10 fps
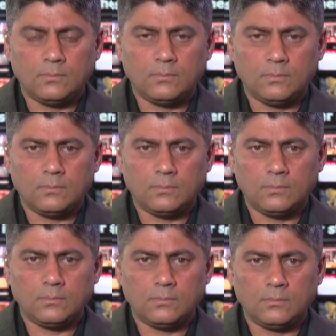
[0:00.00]

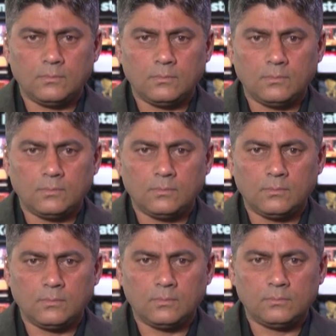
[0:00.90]

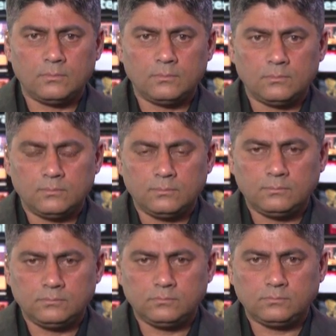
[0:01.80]

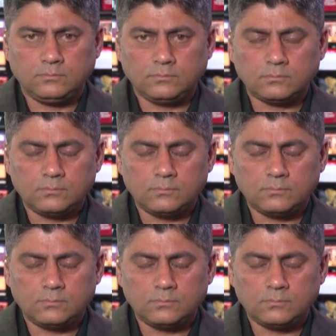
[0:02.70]
(silent)